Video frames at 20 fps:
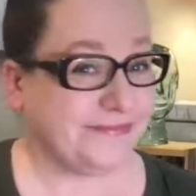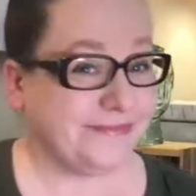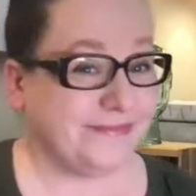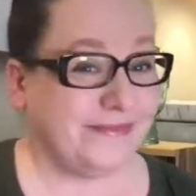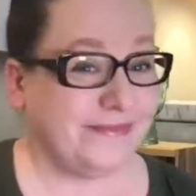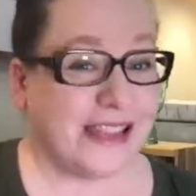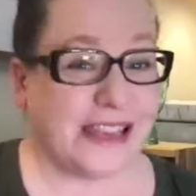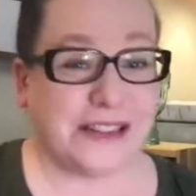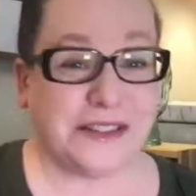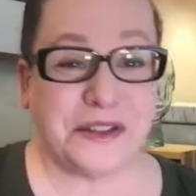
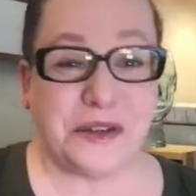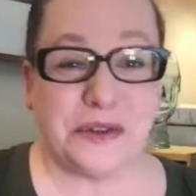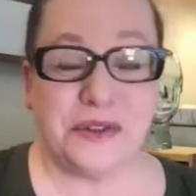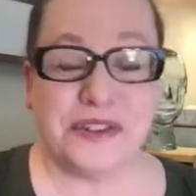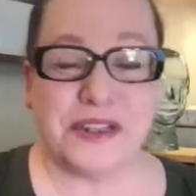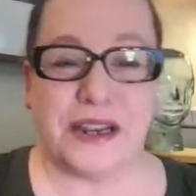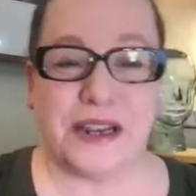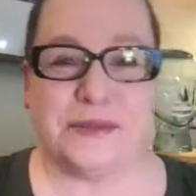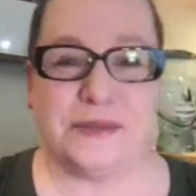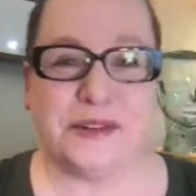That's the only
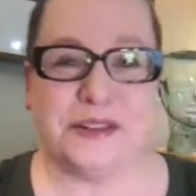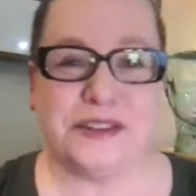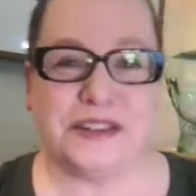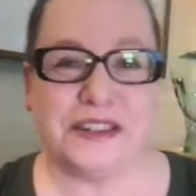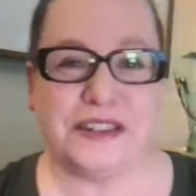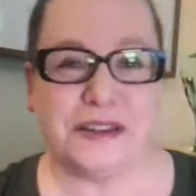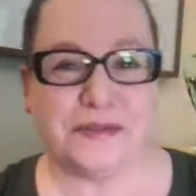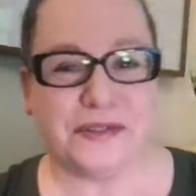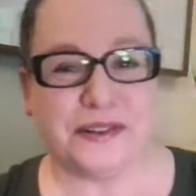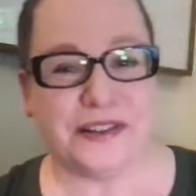time there's a
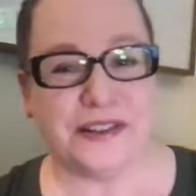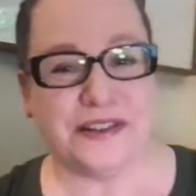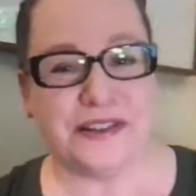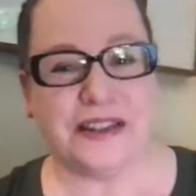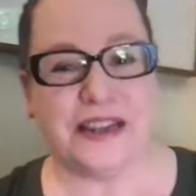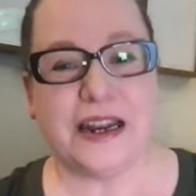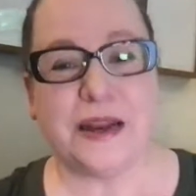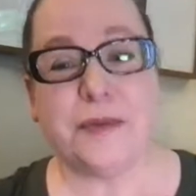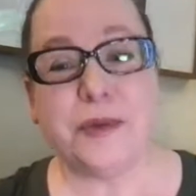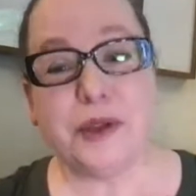difference.
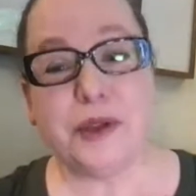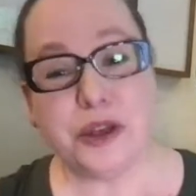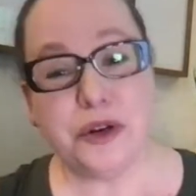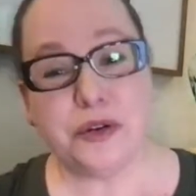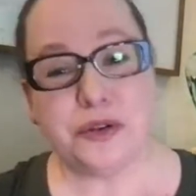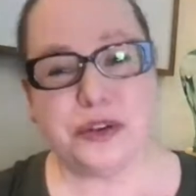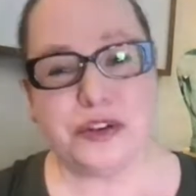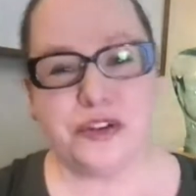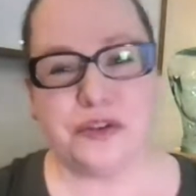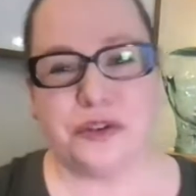And I'm a little
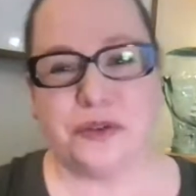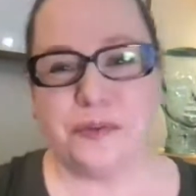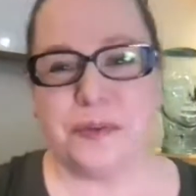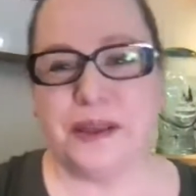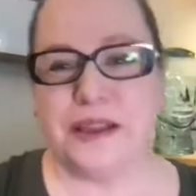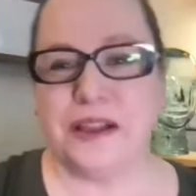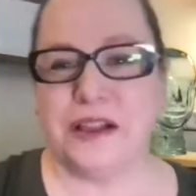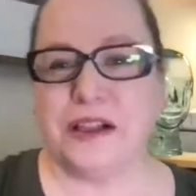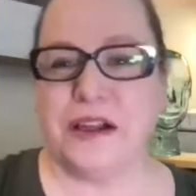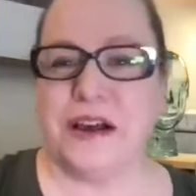controlled by
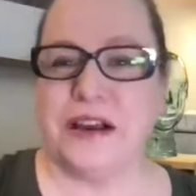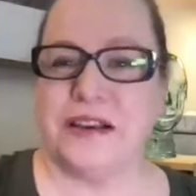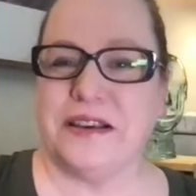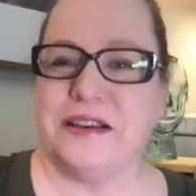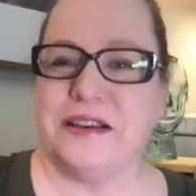the clock.